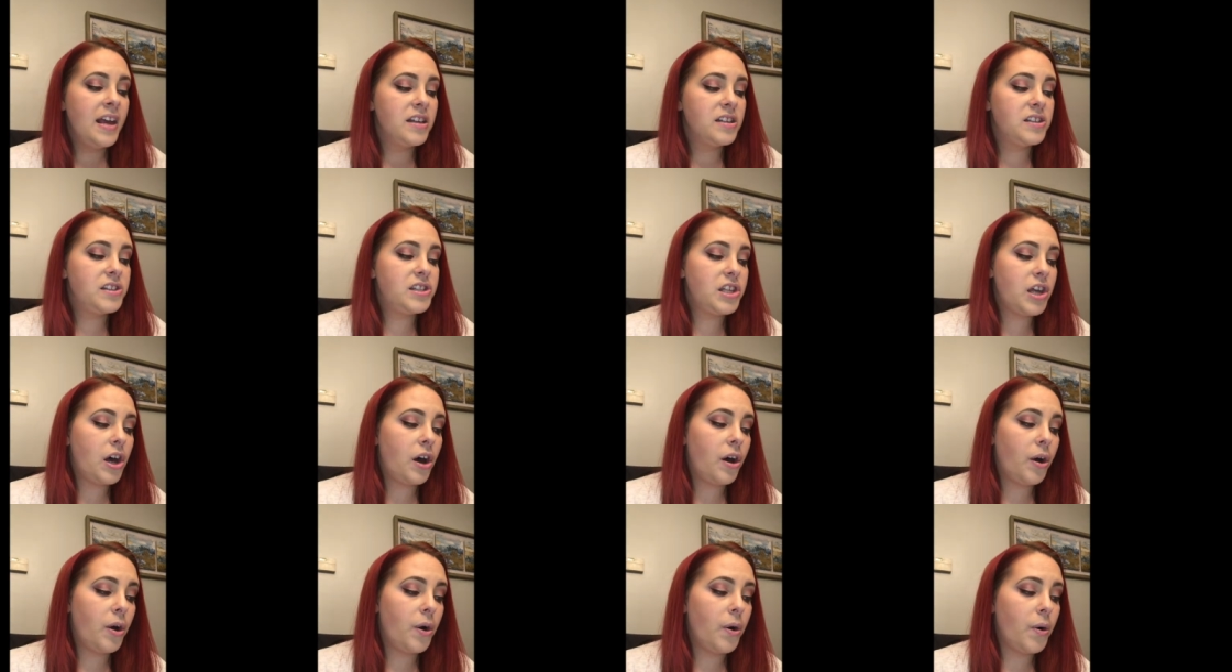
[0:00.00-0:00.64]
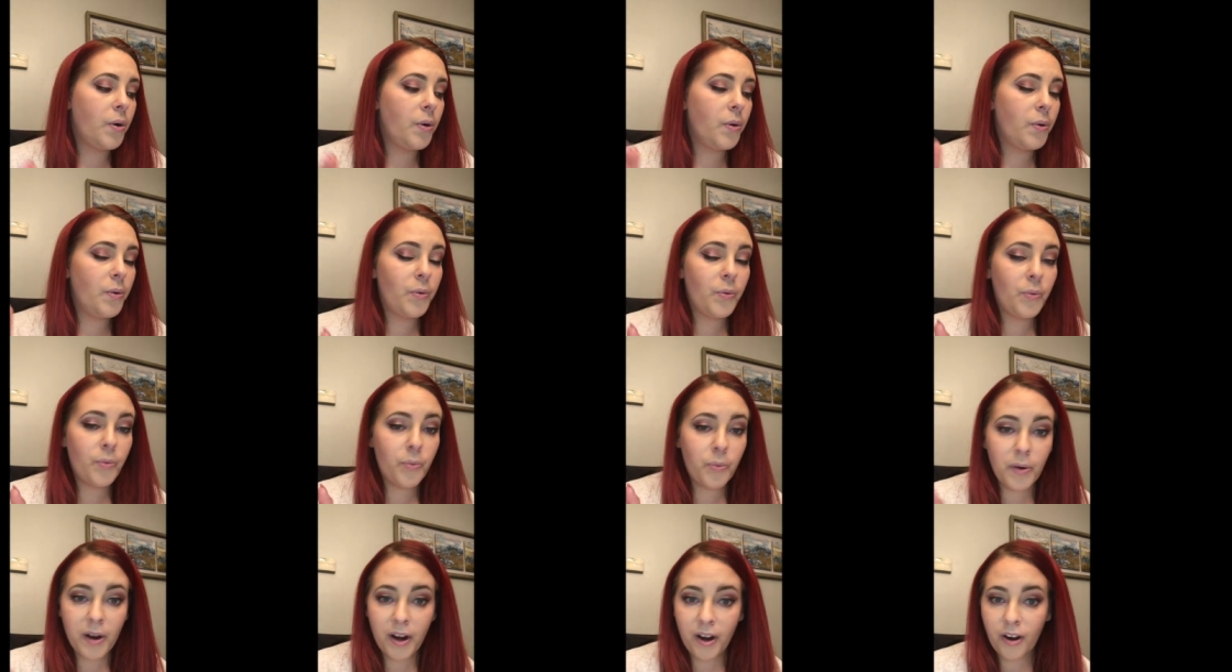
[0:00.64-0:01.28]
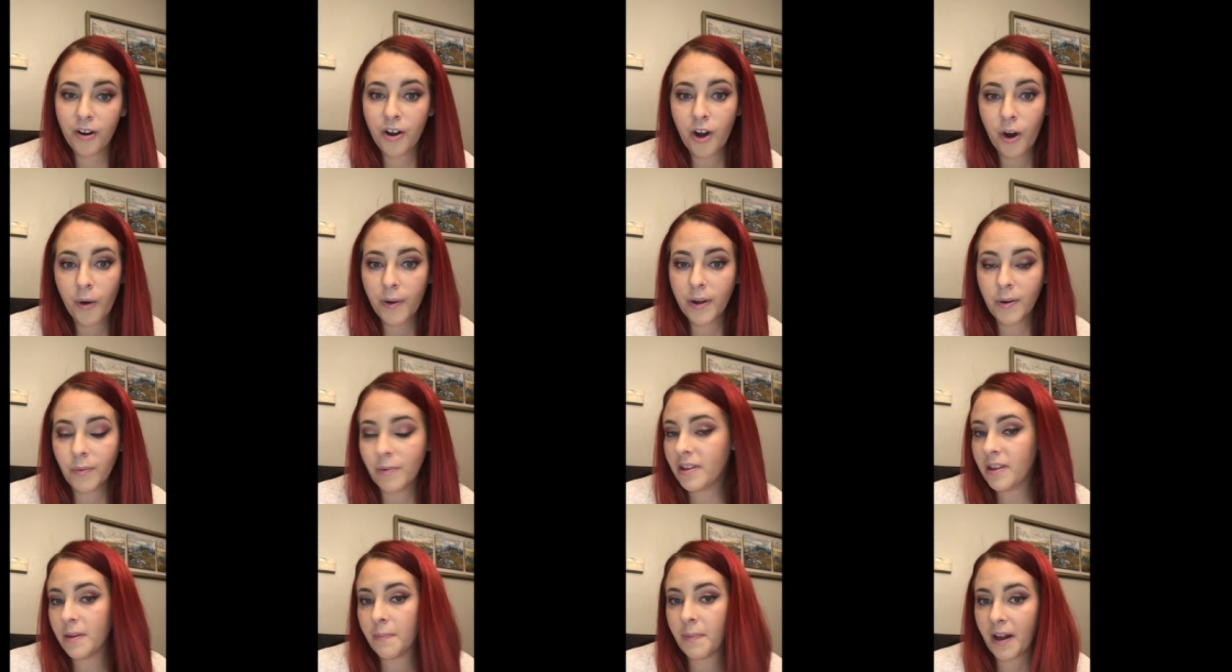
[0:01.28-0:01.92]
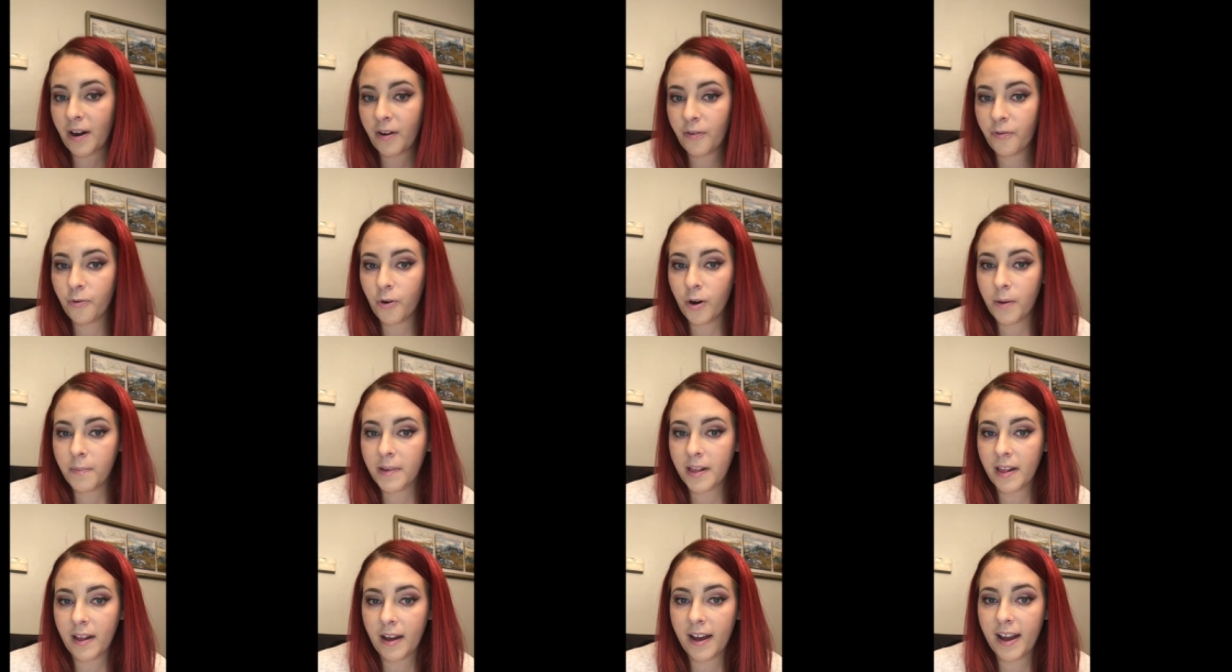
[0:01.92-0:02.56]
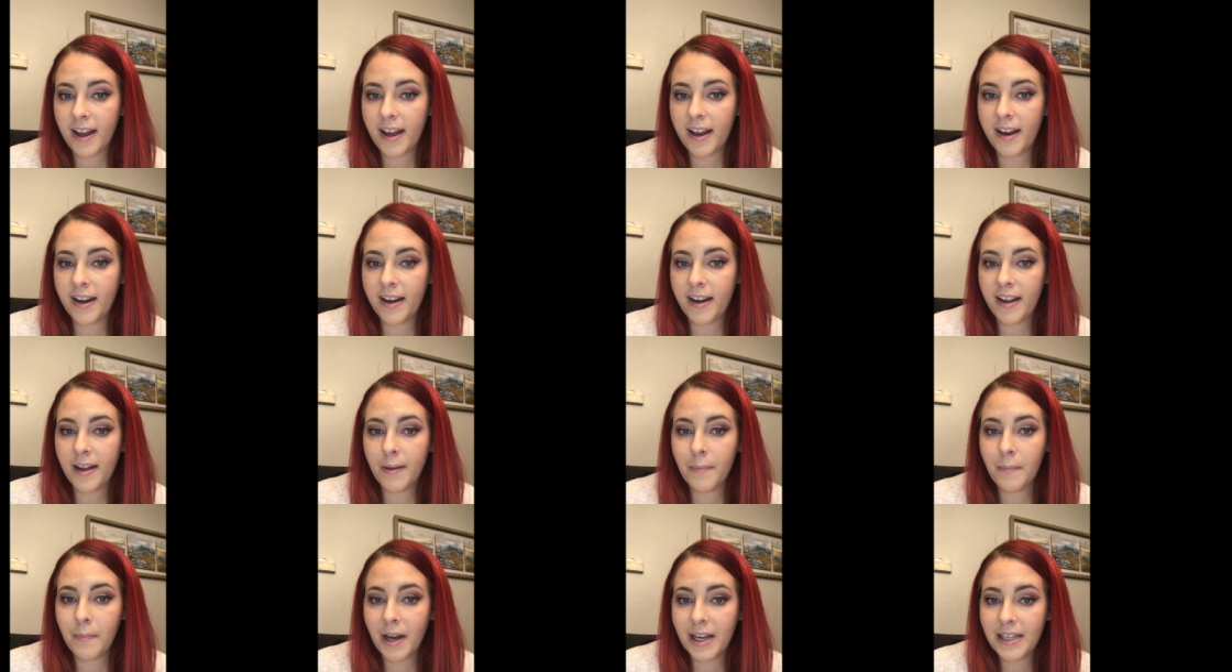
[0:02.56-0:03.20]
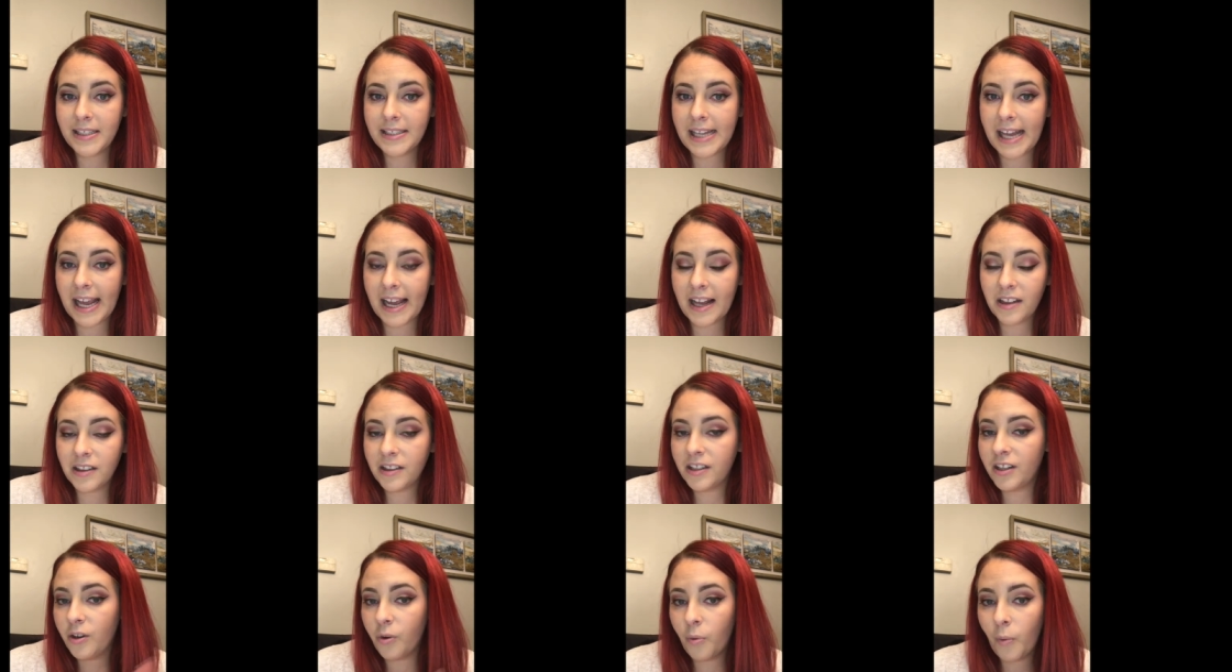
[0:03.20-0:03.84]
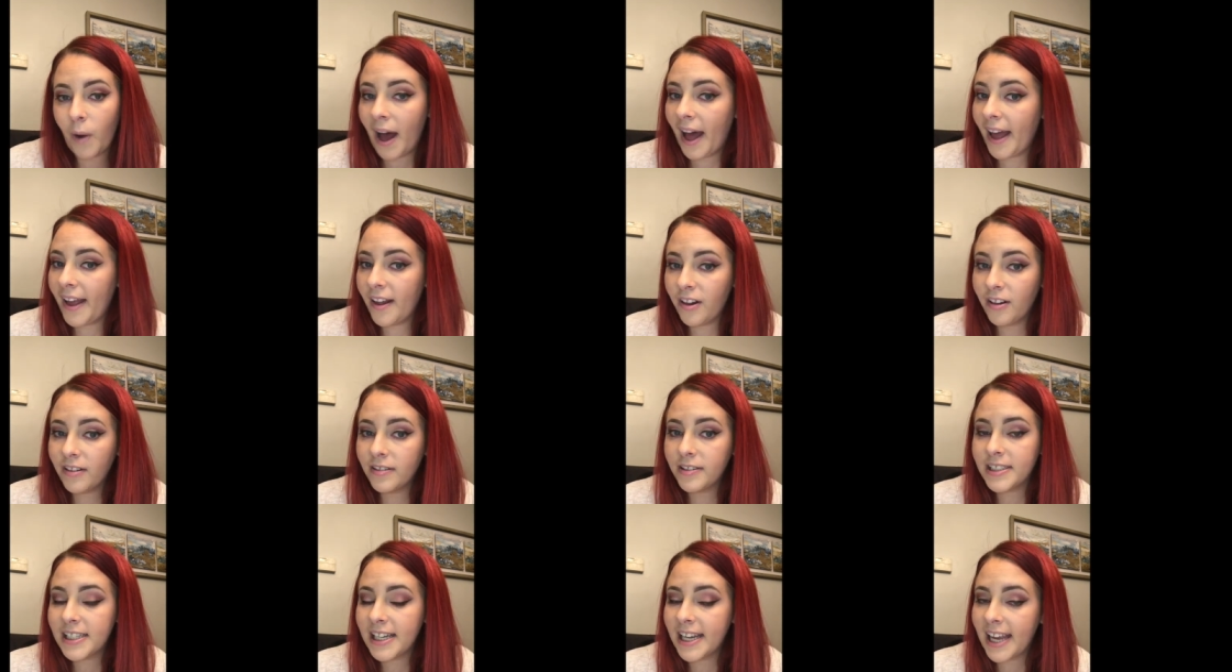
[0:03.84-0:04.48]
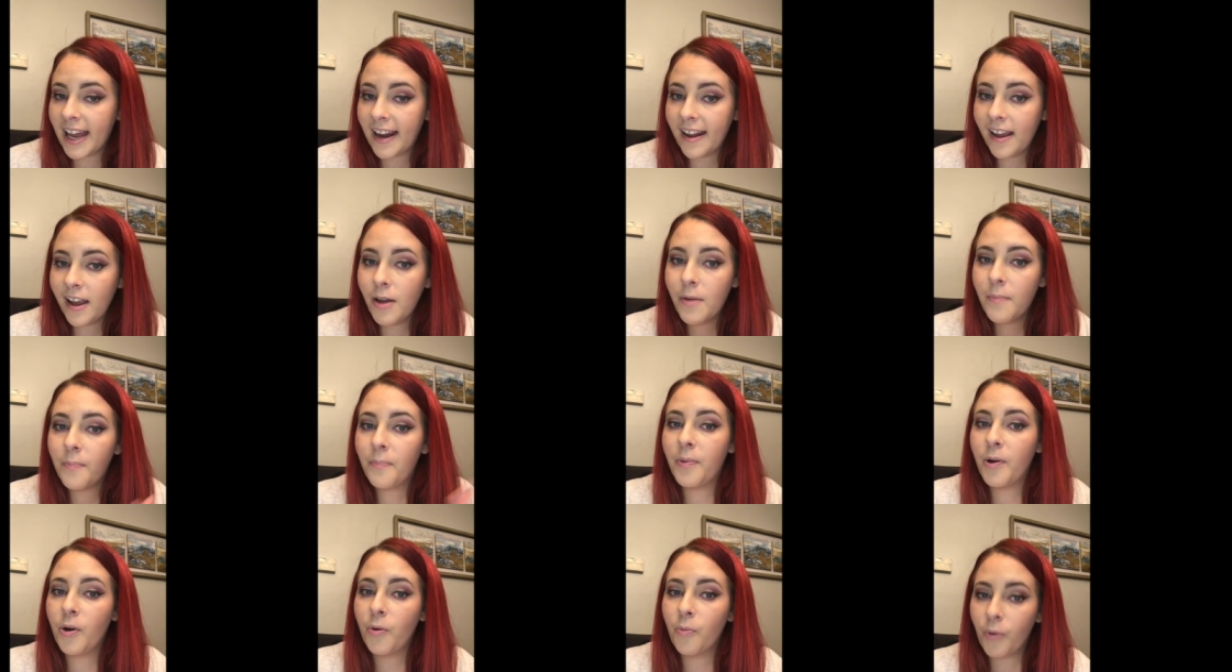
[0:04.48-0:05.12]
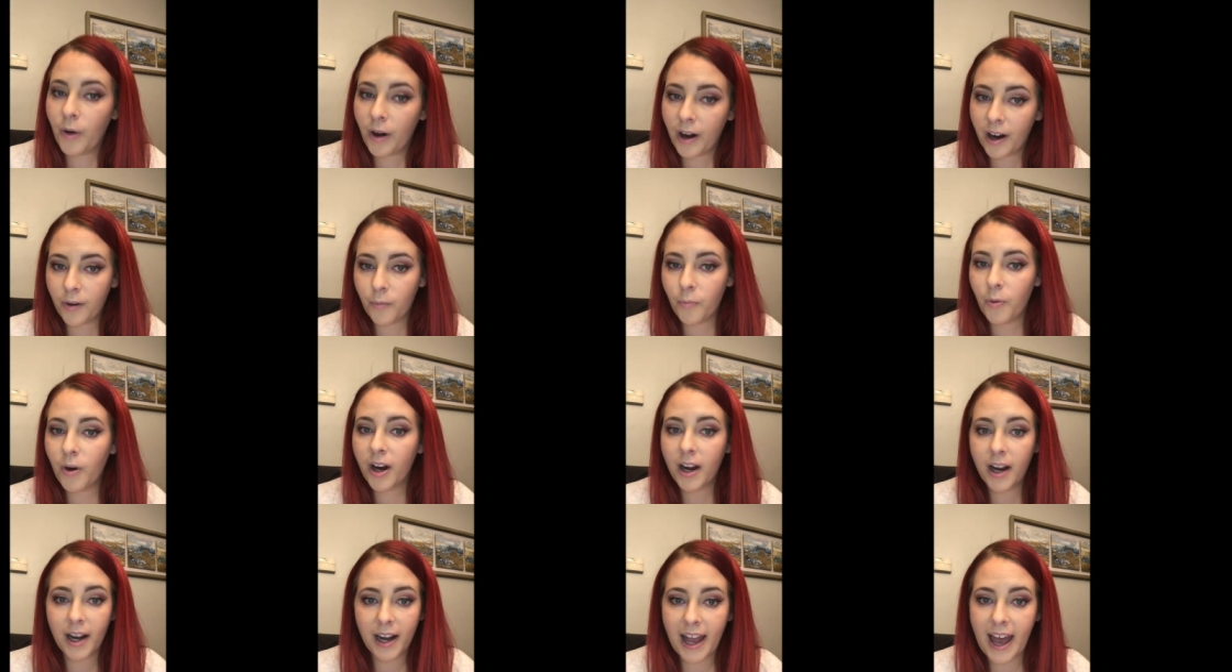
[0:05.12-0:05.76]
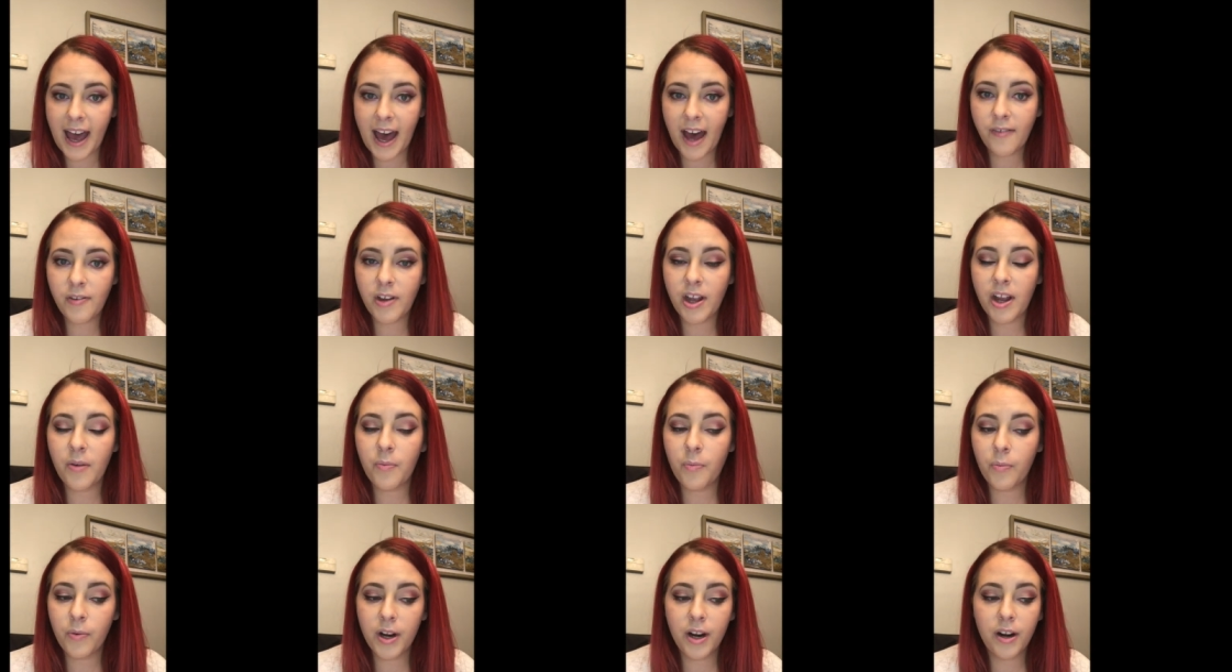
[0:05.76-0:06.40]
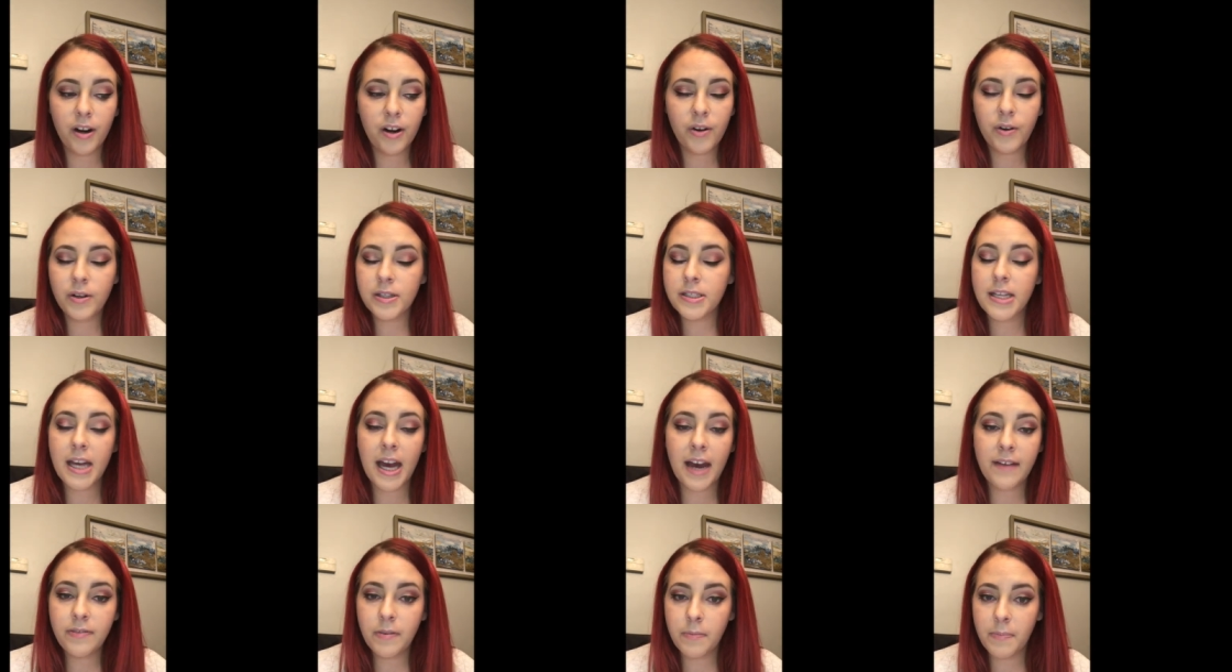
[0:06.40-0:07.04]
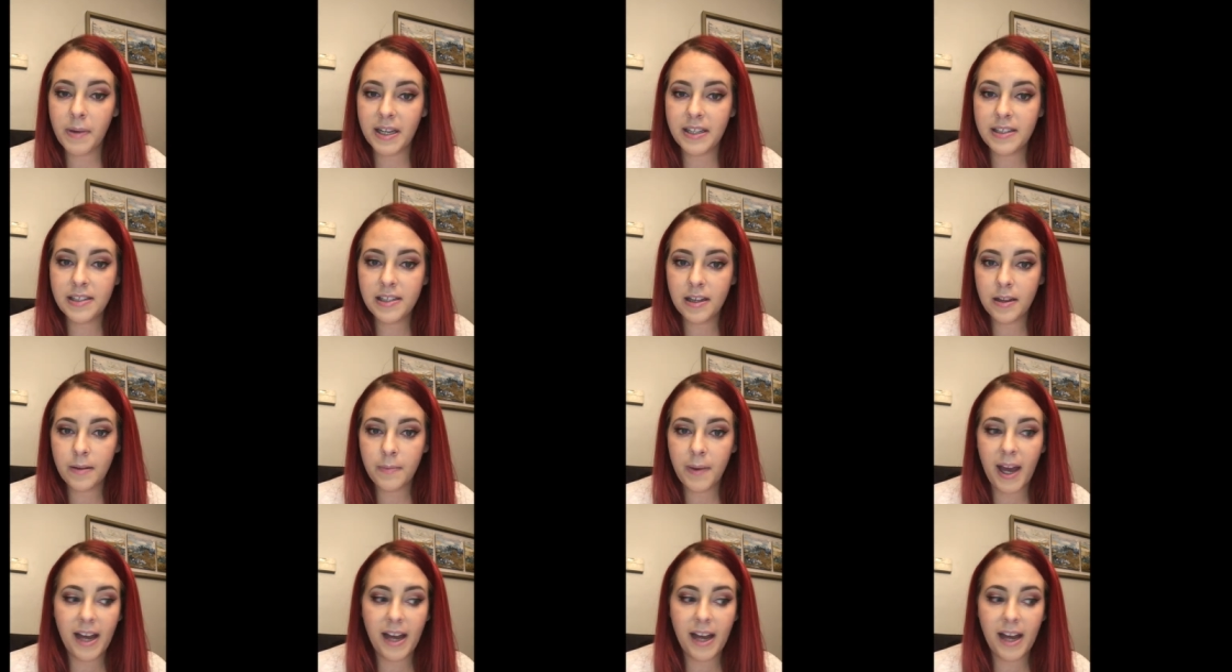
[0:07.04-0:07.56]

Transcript: So we're going with the better formula and it might take a little while to get it, but we're, we're gonna have it and we are going to have the best of the